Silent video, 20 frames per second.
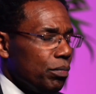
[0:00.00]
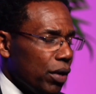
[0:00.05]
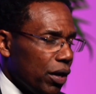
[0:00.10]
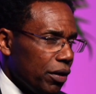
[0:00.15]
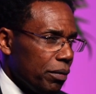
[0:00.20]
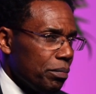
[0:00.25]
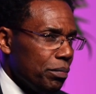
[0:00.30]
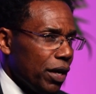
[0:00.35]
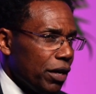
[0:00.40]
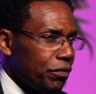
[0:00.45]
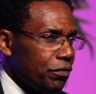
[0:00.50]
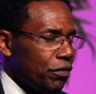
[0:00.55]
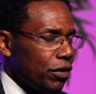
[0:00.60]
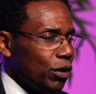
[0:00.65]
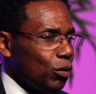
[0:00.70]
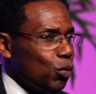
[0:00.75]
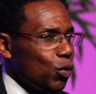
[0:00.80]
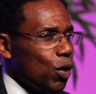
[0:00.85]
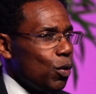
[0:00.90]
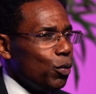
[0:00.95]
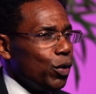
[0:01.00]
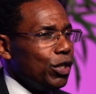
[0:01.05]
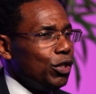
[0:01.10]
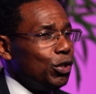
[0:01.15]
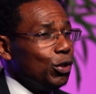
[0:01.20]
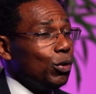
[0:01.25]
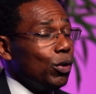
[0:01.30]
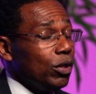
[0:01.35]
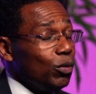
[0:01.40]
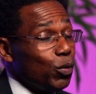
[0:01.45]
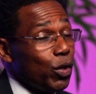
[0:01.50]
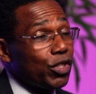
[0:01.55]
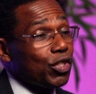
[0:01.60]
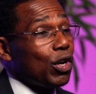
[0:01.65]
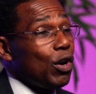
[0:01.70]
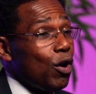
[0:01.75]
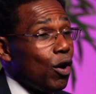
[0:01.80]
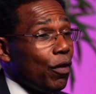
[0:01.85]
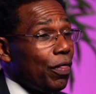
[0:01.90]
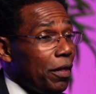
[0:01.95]
Brother Bedford and what we do in what's
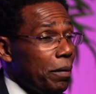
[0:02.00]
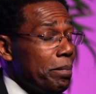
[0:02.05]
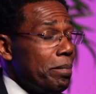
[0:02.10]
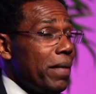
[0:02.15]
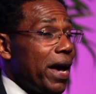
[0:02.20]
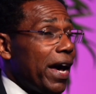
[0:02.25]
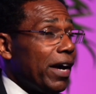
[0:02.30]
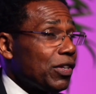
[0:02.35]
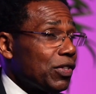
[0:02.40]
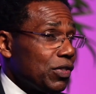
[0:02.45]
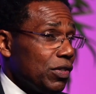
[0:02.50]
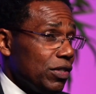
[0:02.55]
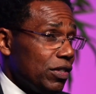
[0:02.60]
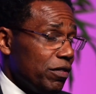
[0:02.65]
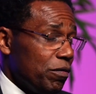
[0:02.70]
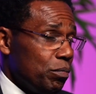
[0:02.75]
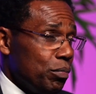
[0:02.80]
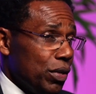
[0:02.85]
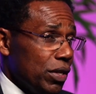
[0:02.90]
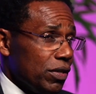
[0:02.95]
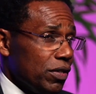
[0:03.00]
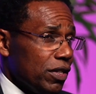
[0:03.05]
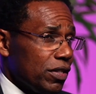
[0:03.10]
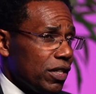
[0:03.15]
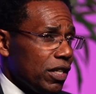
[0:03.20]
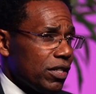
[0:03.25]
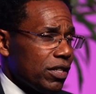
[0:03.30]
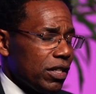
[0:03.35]
called the Masters of Business.